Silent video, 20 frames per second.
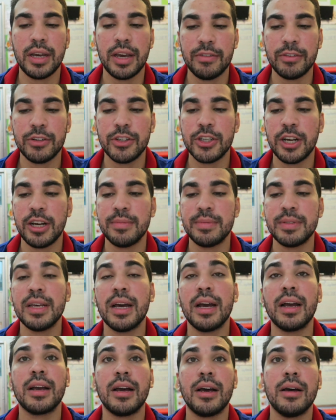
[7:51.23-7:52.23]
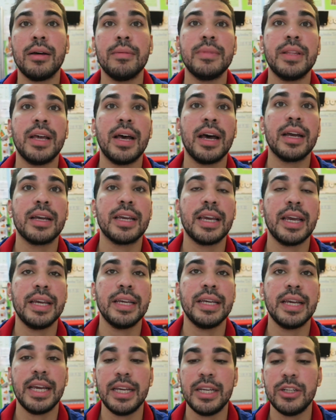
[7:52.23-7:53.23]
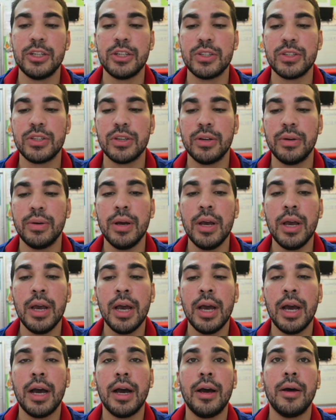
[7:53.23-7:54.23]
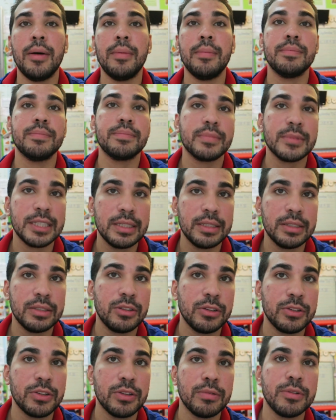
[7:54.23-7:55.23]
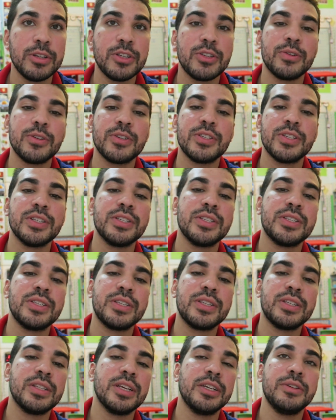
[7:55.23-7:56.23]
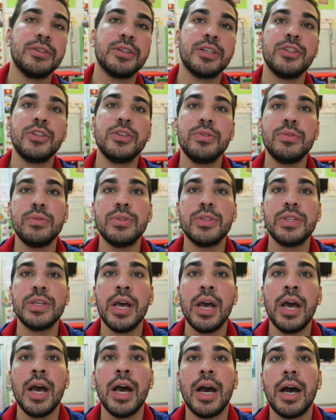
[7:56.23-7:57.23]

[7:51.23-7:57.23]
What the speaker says: everjobs.com.kh. So those are the resources that you can use.